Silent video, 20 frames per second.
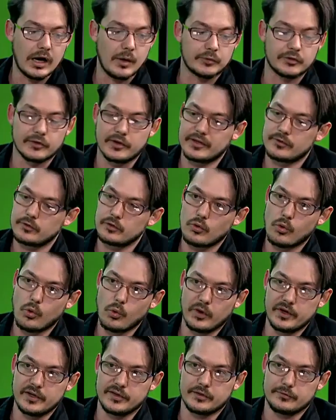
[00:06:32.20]
So that's not
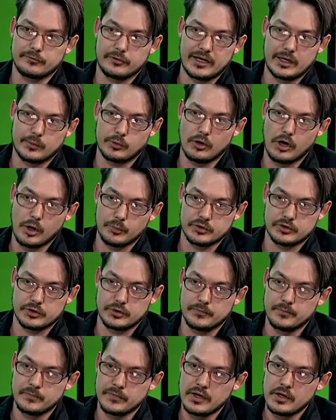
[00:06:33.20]
always a viable
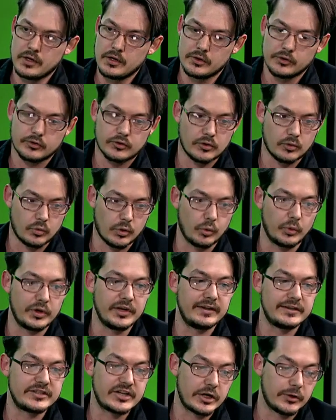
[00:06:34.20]
option. So what
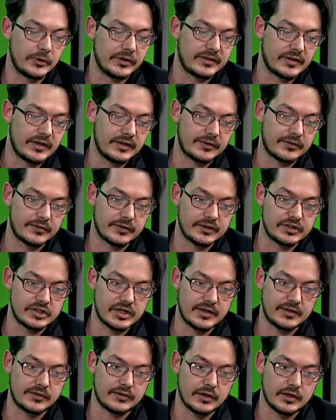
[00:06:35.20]
we generally tend to
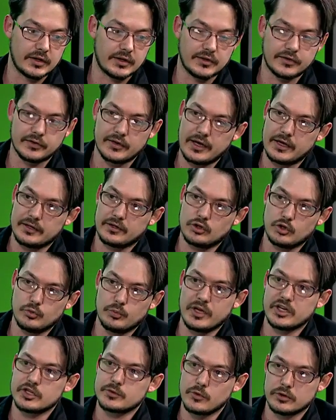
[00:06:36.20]
suggest is that you
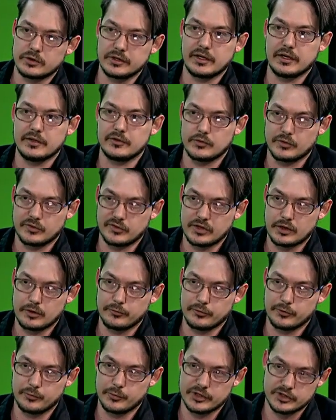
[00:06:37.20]
benchmark against
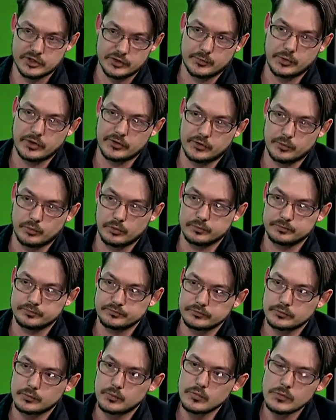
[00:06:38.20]
yourself as much as possible.
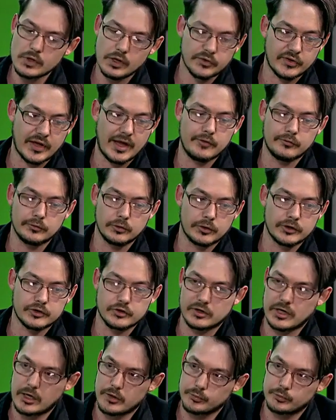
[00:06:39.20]
So have a look
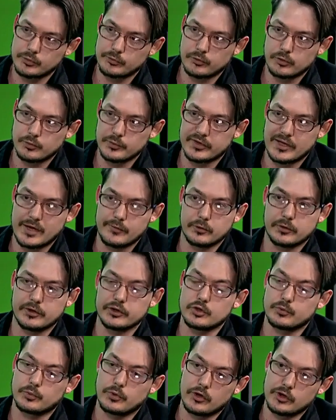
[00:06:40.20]
at your current performance, have a look
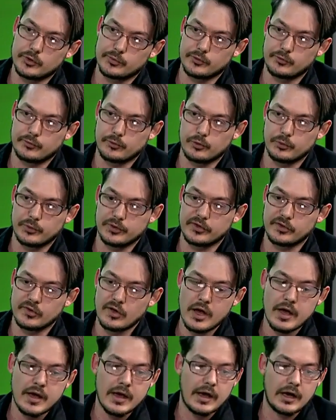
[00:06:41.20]
at your past performance,
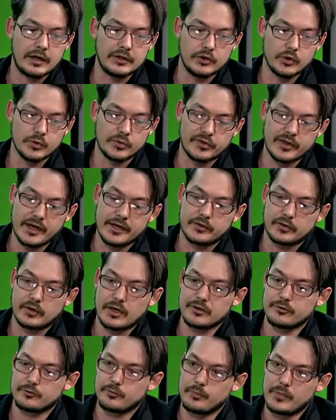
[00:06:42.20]
and use that to
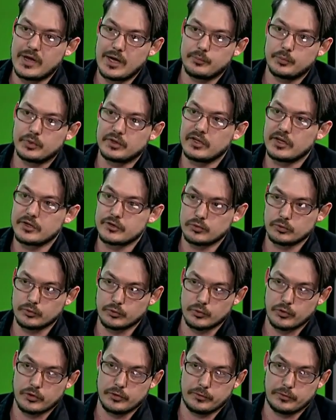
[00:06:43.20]
kind of map potential
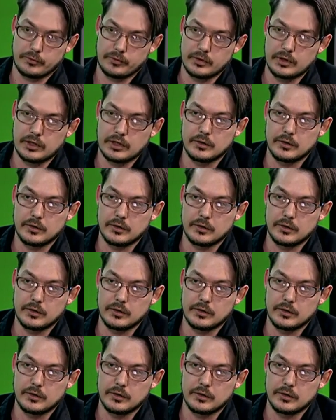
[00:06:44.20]
growth.